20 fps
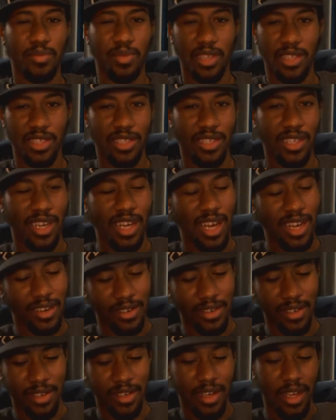bloodshot. I
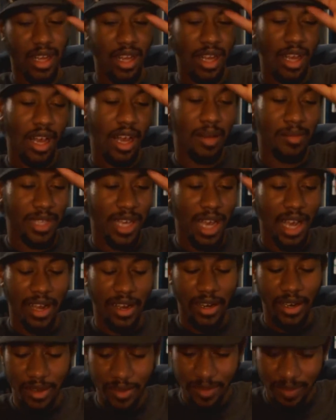don't know. I'm
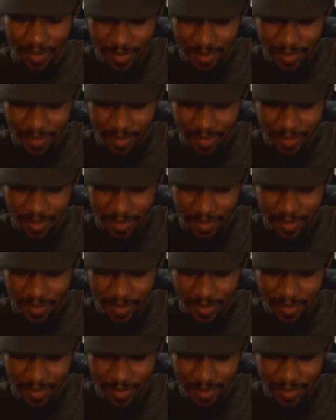tired,